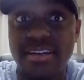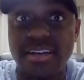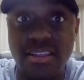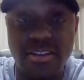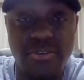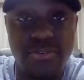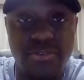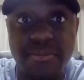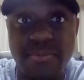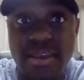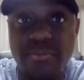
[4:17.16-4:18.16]
alert
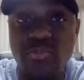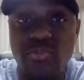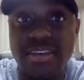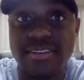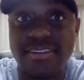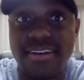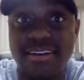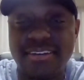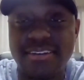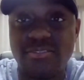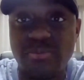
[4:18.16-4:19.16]
and moving
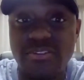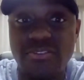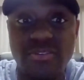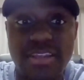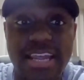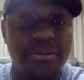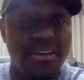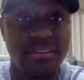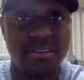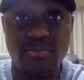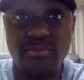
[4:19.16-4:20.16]
as well, so that I don't
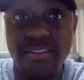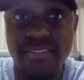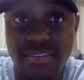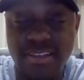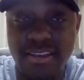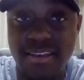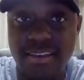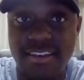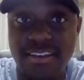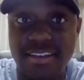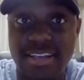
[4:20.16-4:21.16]
get depressed and
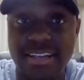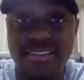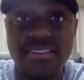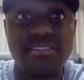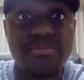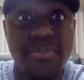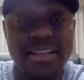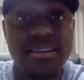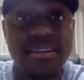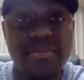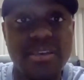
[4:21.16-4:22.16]

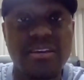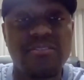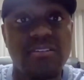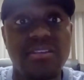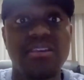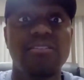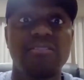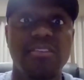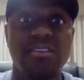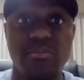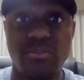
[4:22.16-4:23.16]
despondent. Because the thing is,
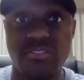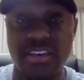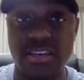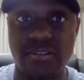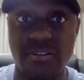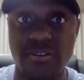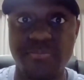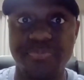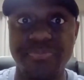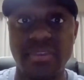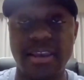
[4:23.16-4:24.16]
this particular
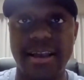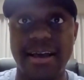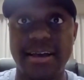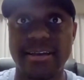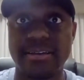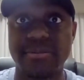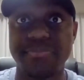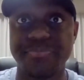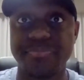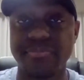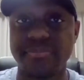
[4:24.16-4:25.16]
um,
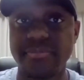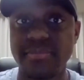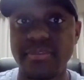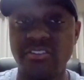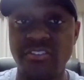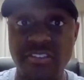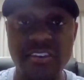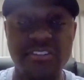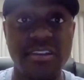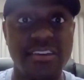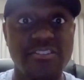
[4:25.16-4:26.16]

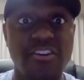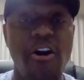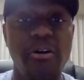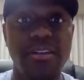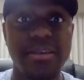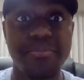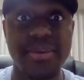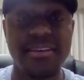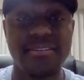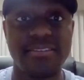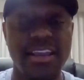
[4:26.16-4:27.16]
season is calling
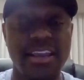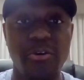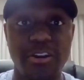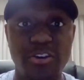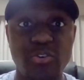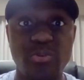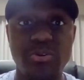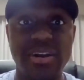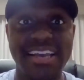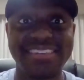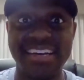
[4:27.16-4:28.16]
me to take on a new
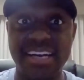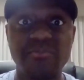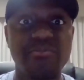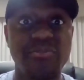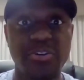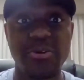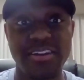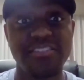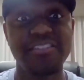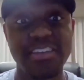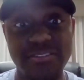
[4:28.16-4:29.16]
role as comforter
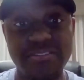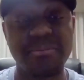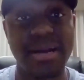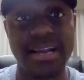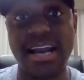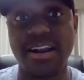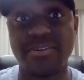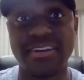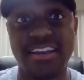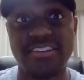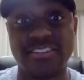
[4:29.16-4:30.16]
in chief to my
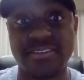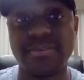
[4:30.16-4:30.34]
congregation